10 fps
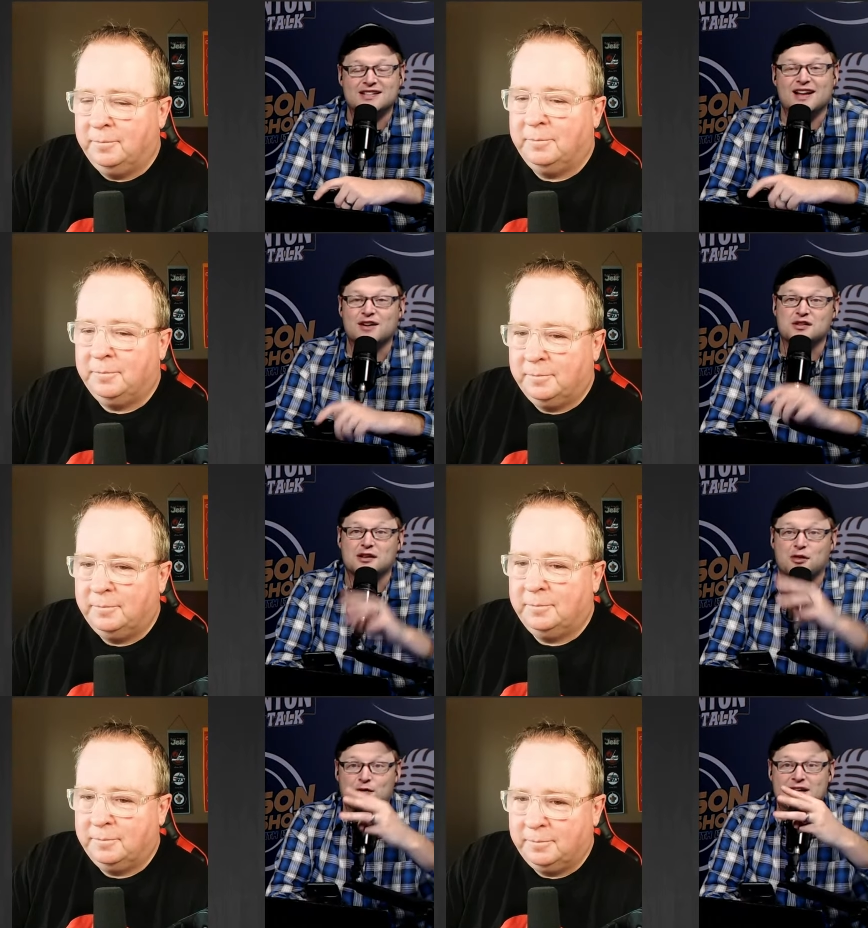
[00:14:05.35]
Speaker 1: And those are
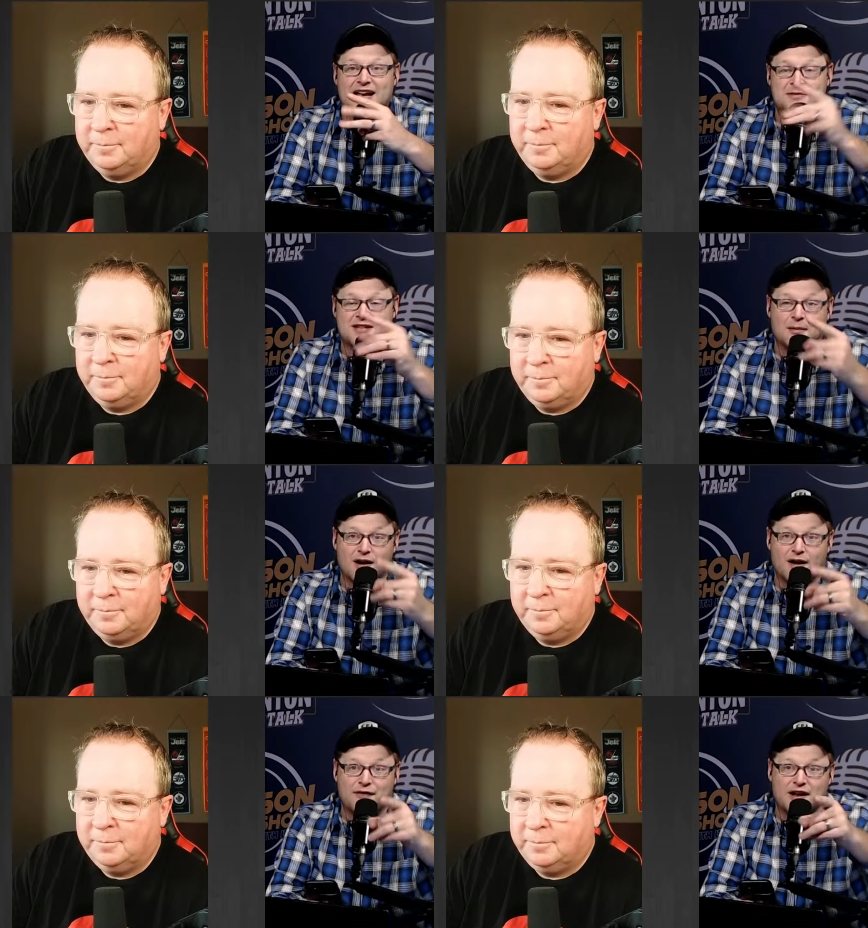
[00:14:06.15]
the three games
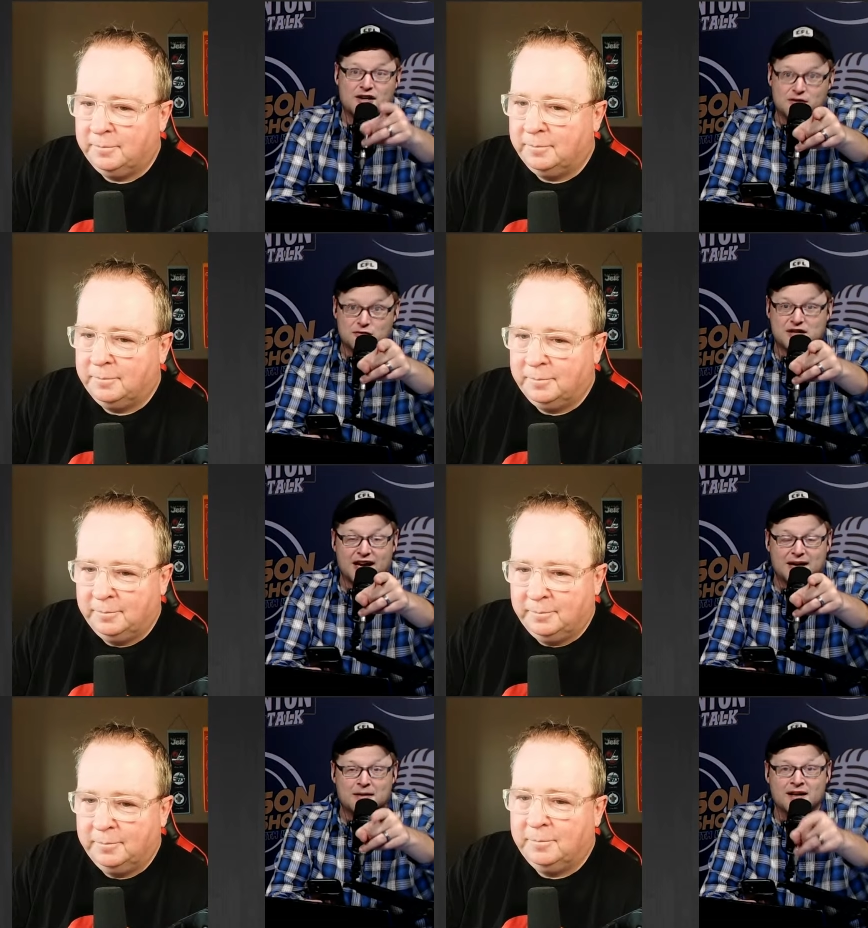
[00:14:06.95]
coming off that huge
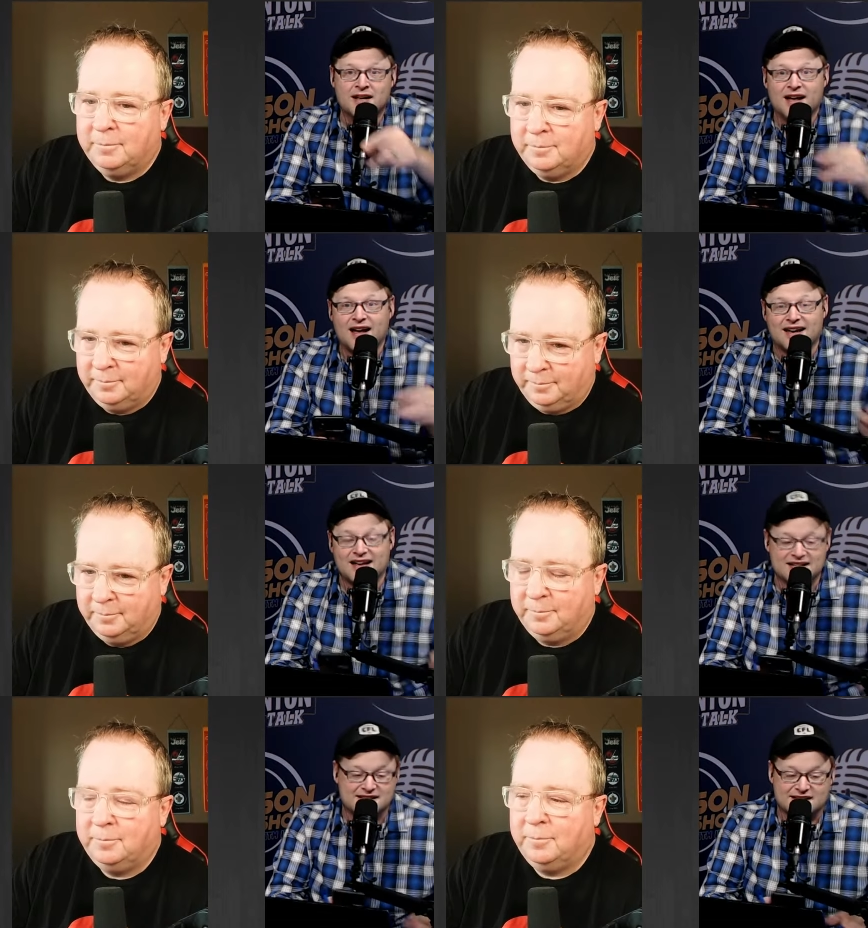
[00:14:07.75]
game
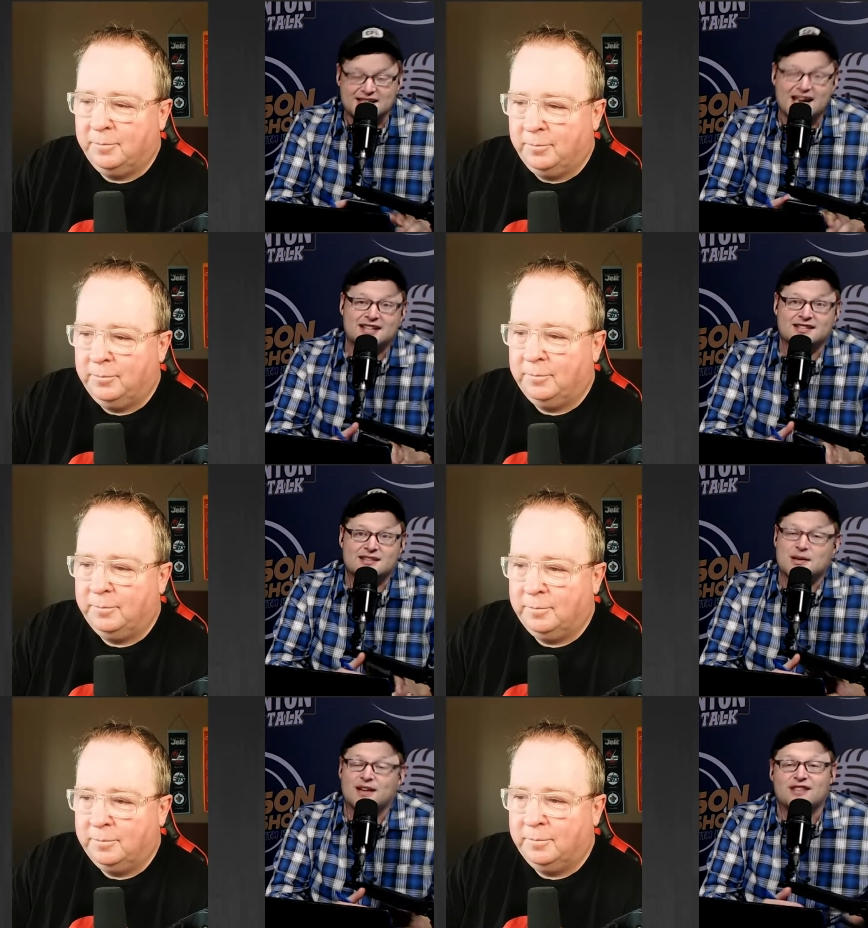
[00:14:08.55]
against the Texans.
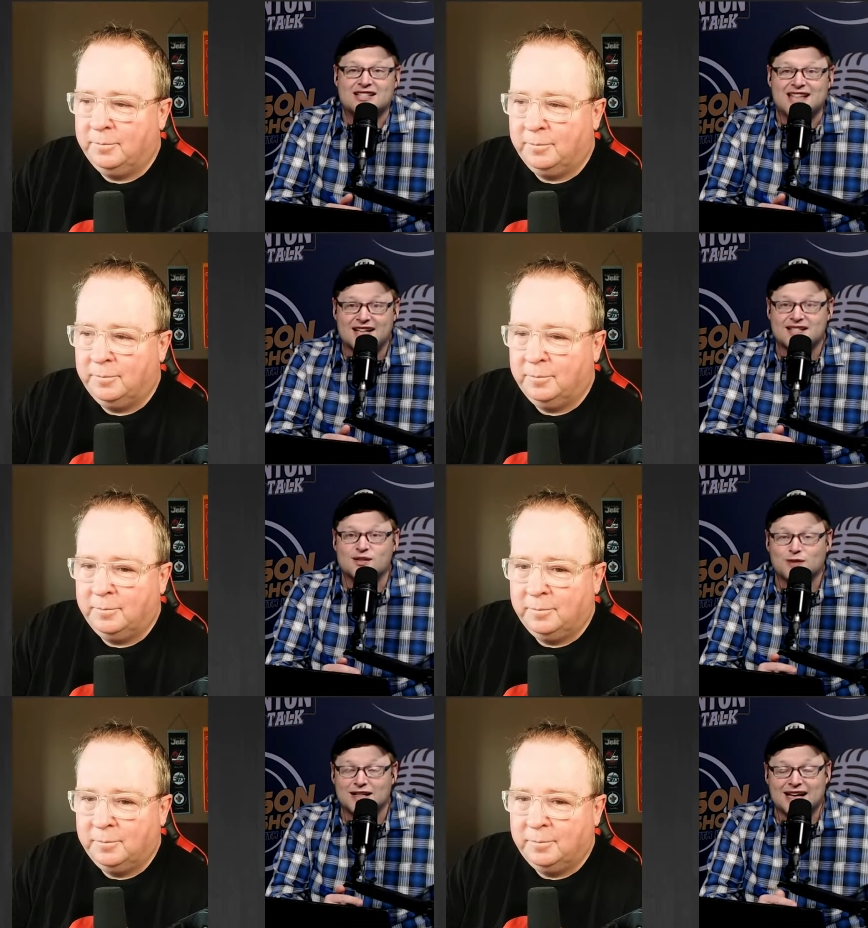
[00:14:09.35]
I mean, if the
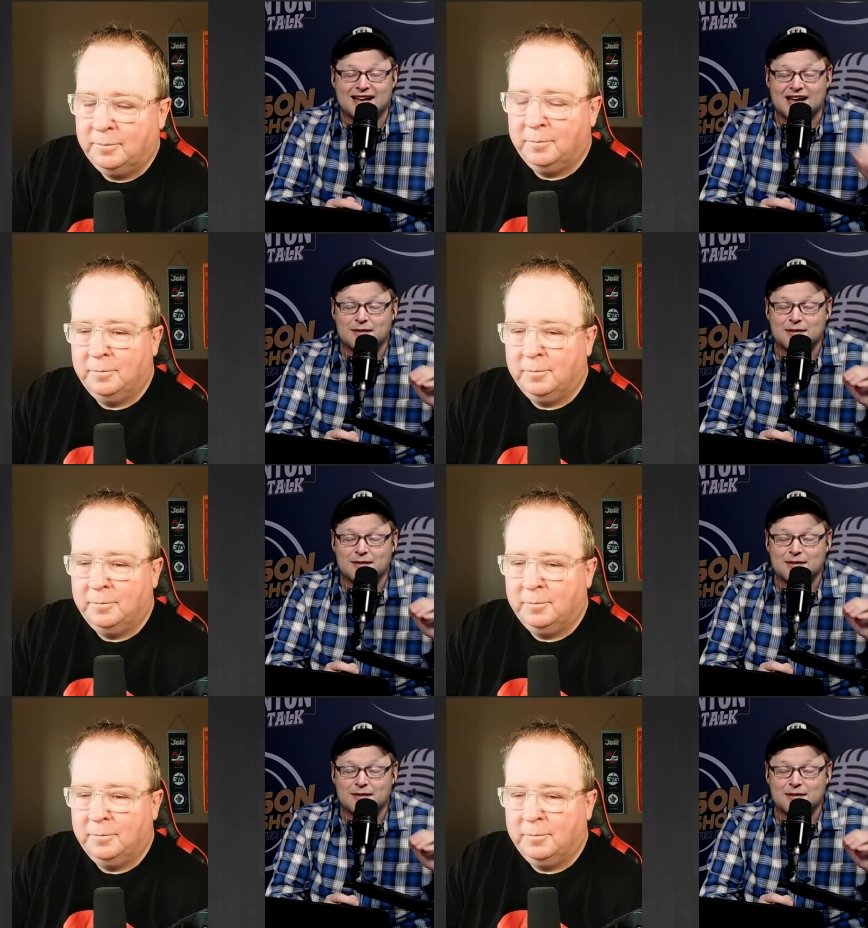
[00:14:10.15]
Texans win that game